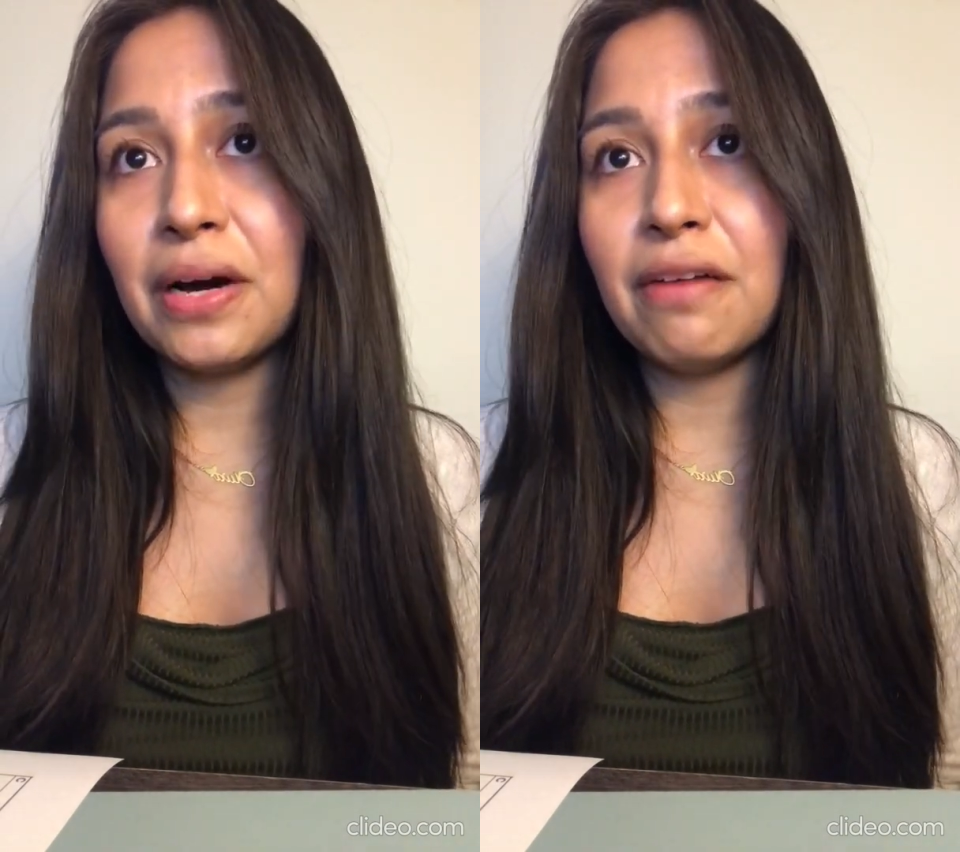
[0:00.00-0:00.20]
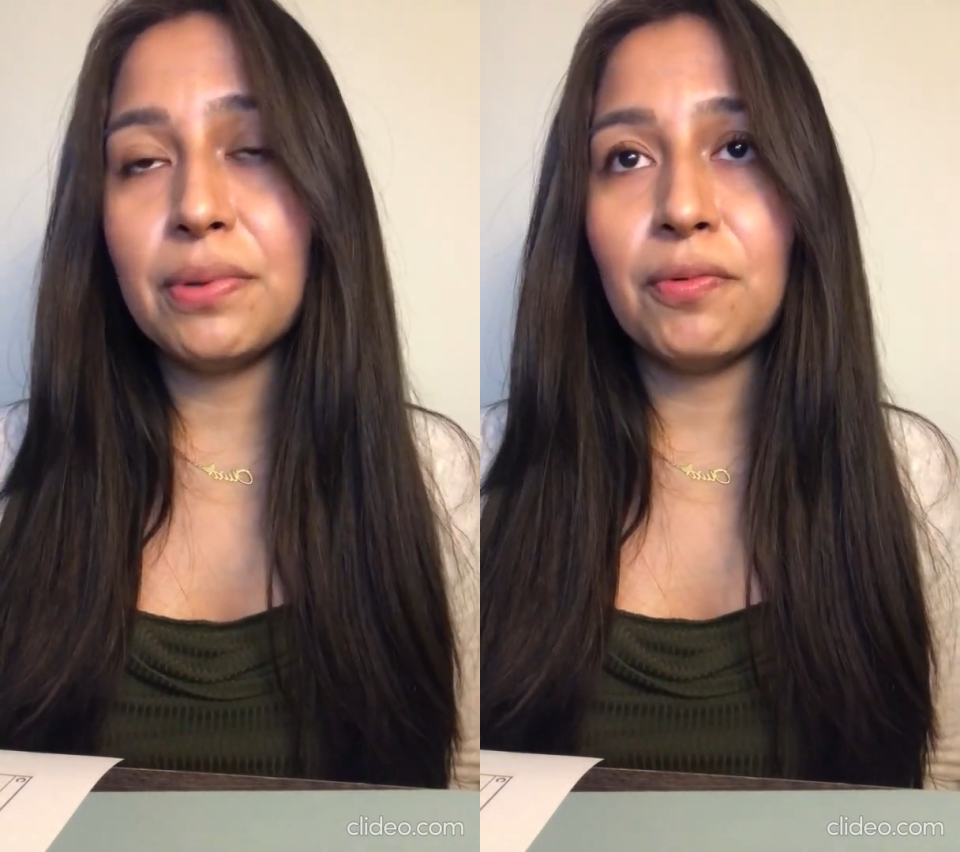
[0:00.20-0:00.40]

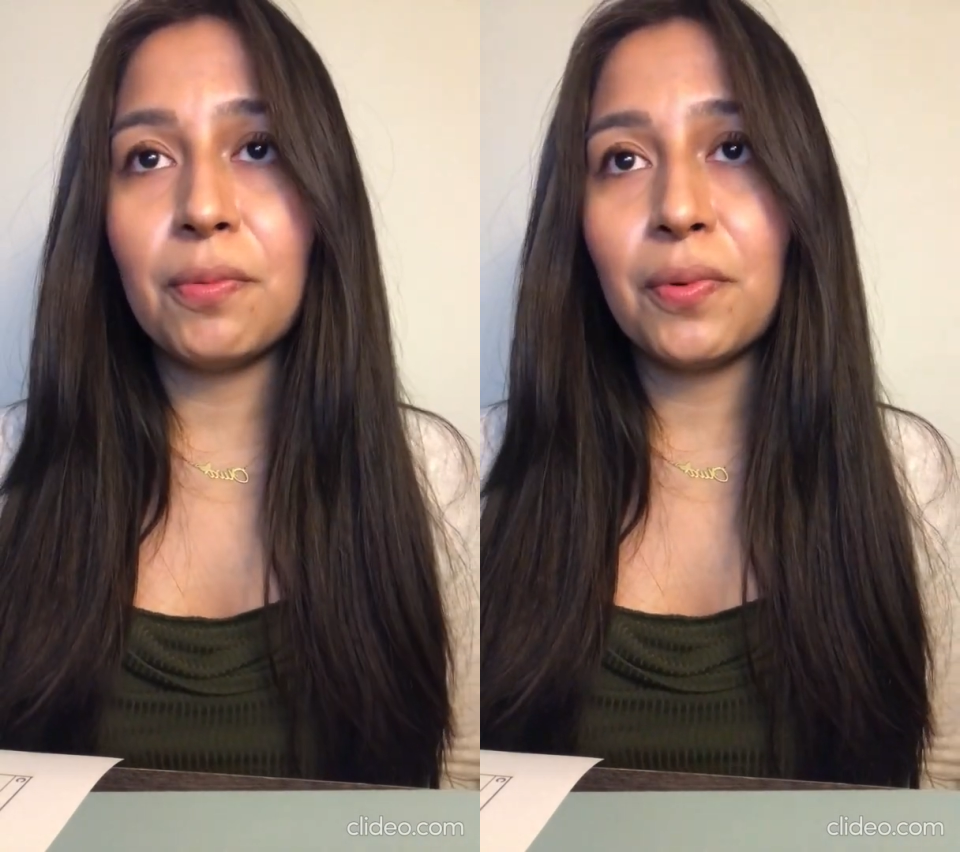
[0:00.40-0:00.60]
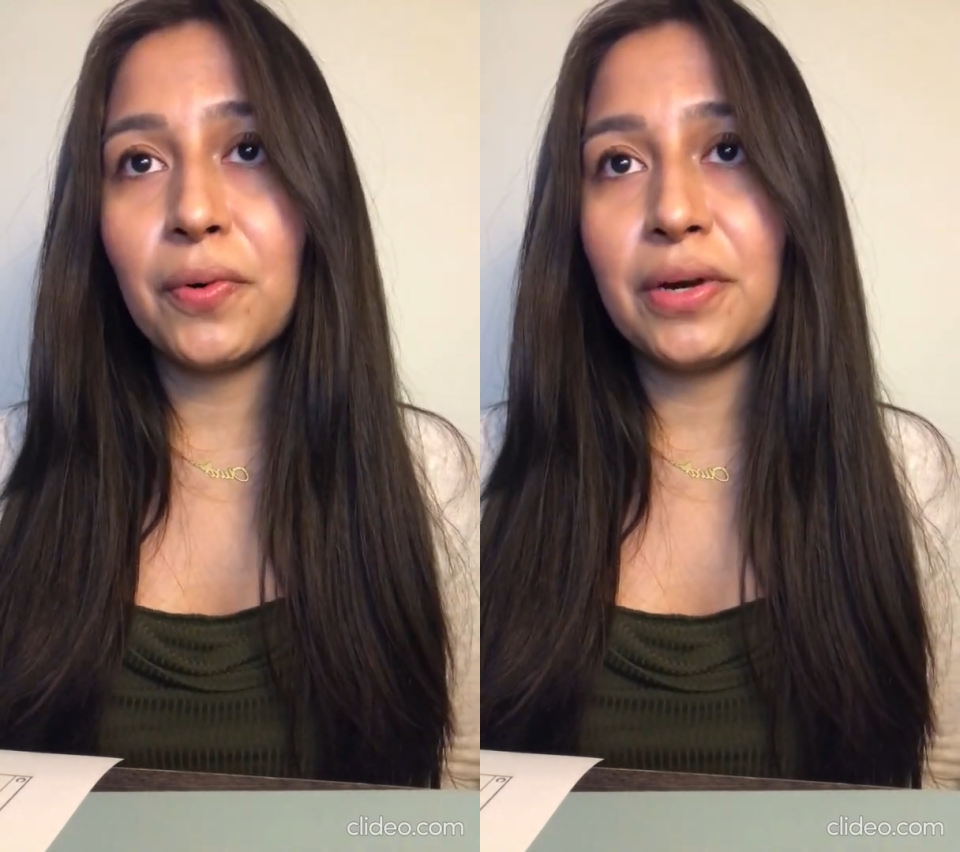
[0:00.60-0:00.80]
have been
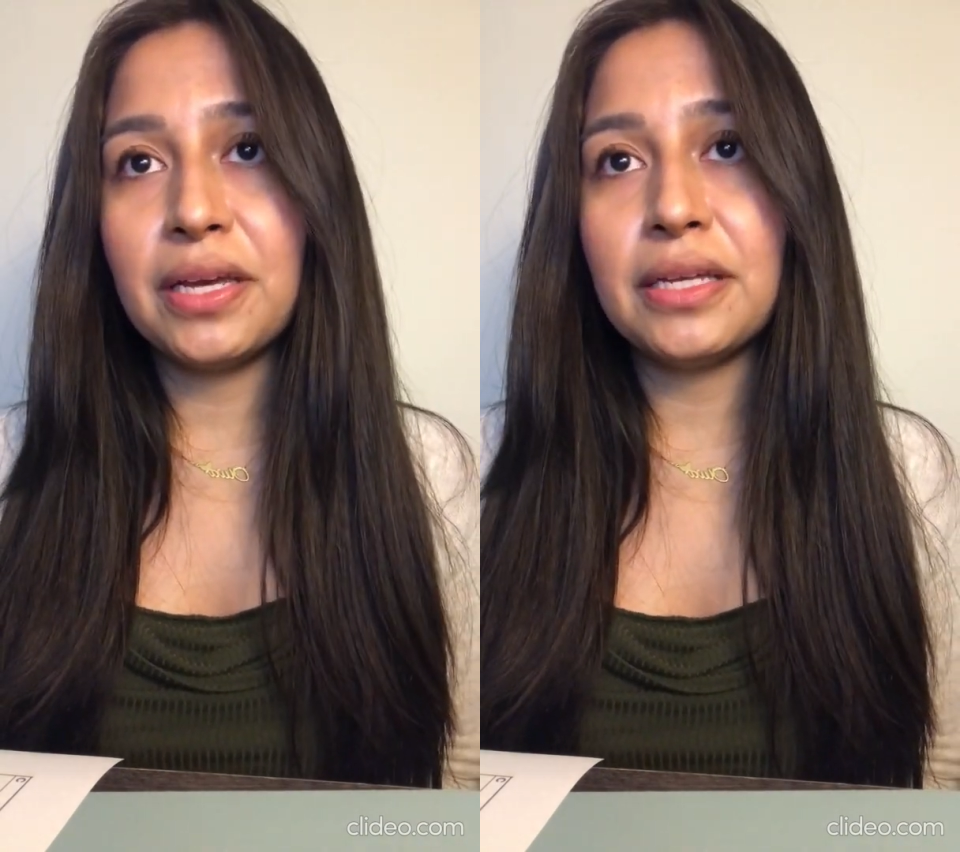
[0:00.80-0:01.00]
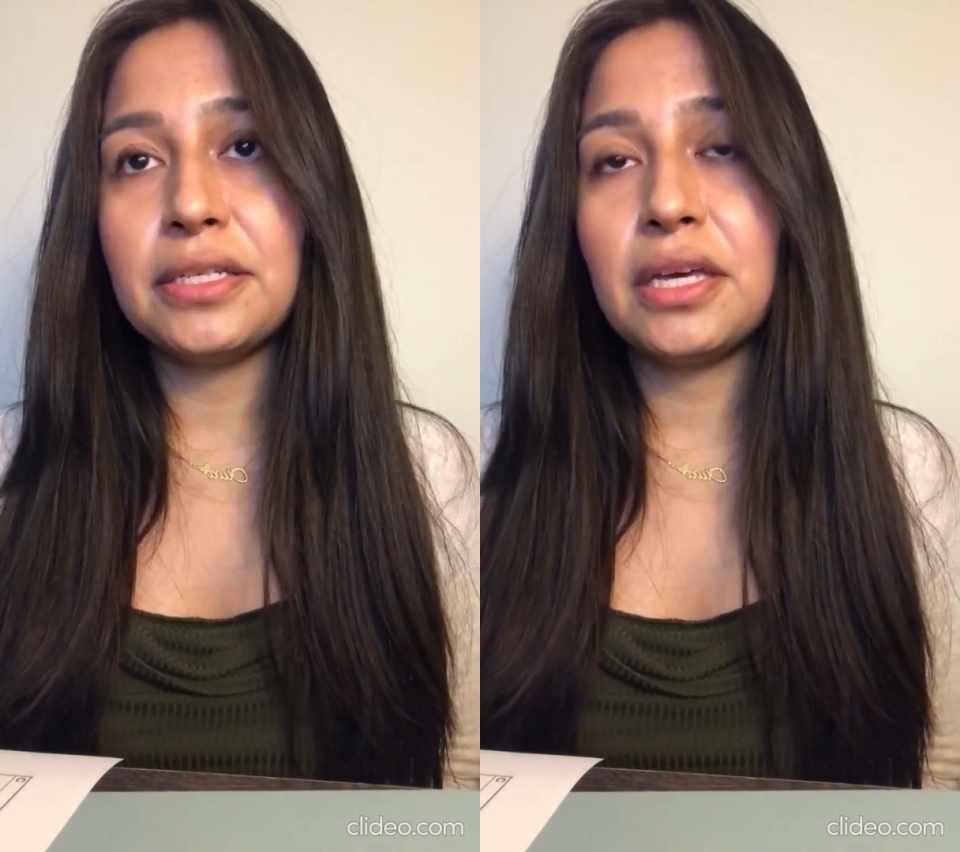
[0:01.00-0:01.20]

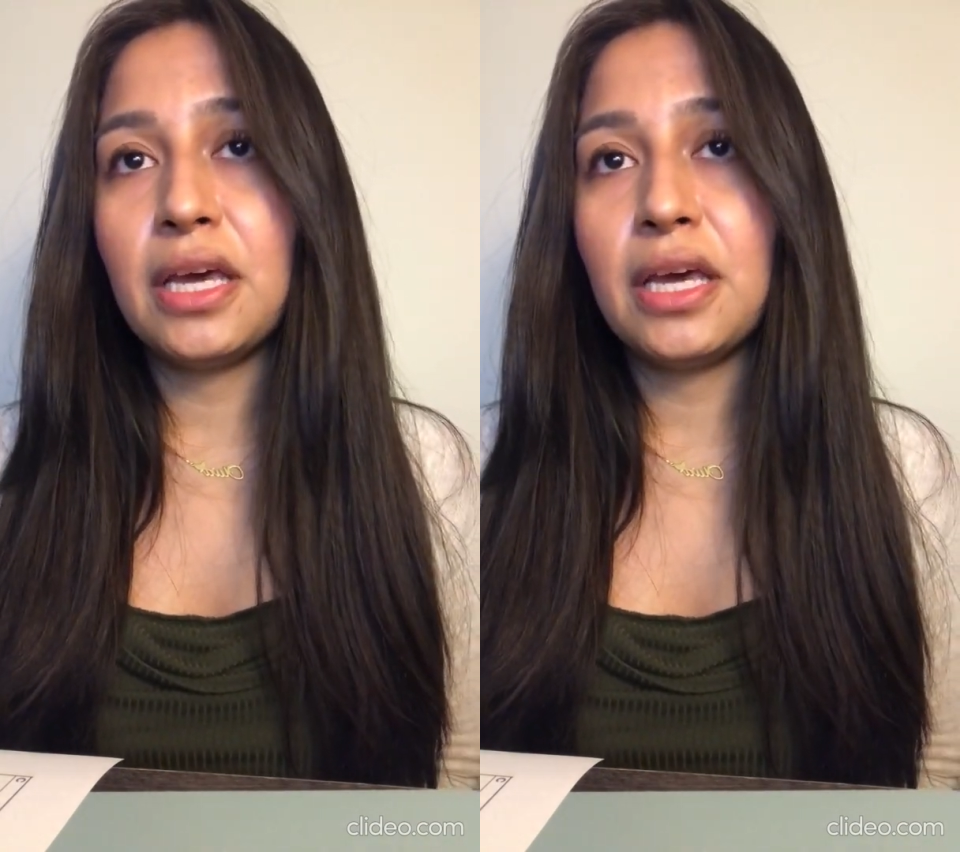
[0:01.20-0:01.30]
reported